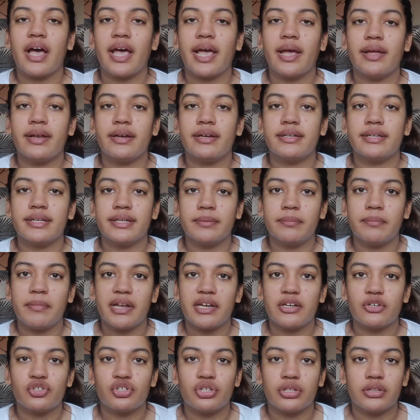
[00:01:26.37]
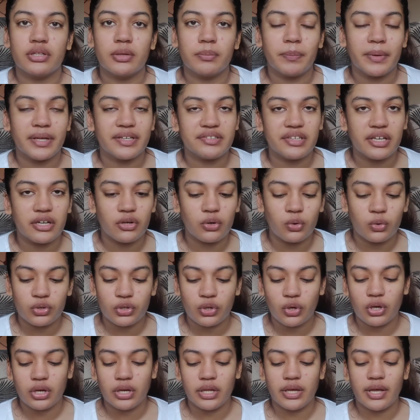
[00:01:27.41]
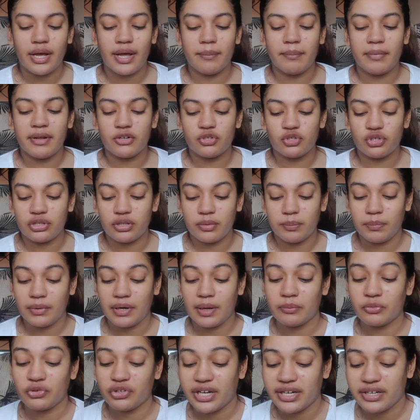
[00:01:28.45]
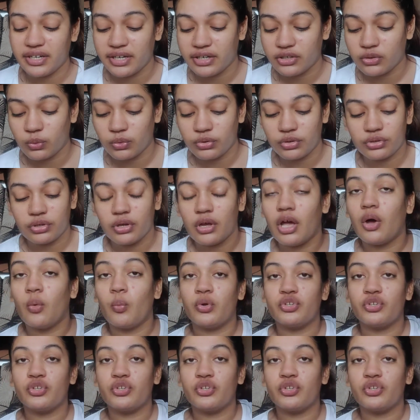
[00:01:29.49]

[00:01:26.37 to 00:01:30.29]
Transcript: I did mention the Pixi Glow Tonic, I mentioned the Plum Green Tea Toner,